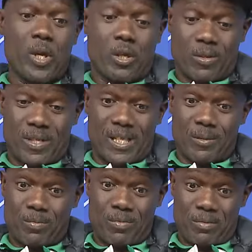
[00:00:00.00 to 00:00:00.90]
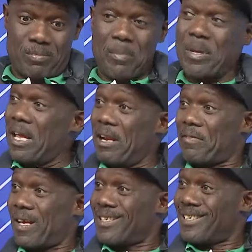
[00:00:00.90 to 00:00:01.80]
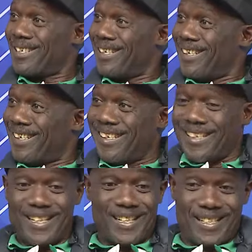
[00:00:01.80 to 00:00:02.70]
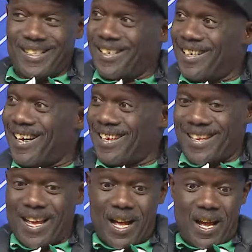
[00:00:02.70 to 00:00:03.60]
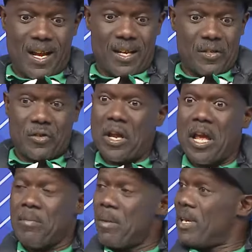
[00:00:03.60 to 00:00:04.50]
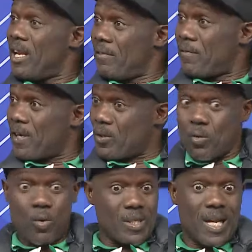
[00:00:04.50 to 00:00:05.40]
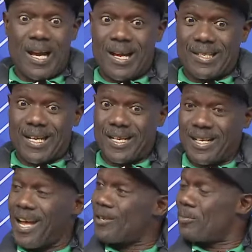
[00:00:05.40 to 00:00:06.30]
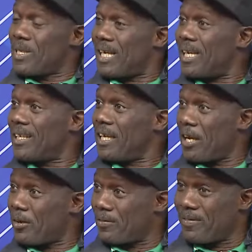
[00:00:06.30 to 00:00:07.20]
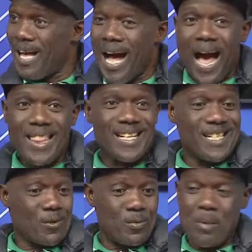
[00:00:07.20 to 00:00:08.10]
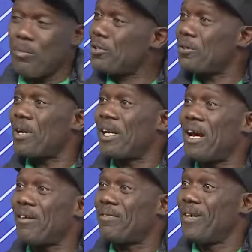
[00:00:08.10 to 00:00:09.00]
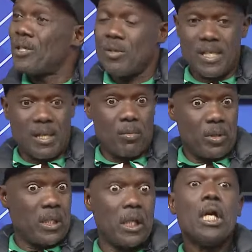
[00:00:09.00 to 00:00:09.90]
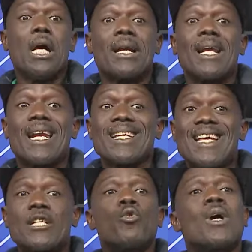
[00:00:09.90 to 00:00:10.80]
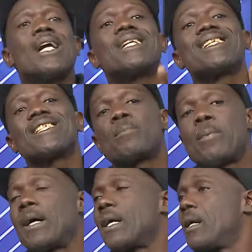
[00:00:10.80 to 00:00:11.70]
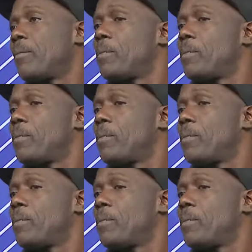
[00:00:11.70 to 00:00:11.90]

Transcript: we, chose this baby elephant -huh. Uh, as a, a, stray baby elephant who was hurt and had to be taken care of. And mm -hmm. that is emotional enough to let somebody realize that you can't just pa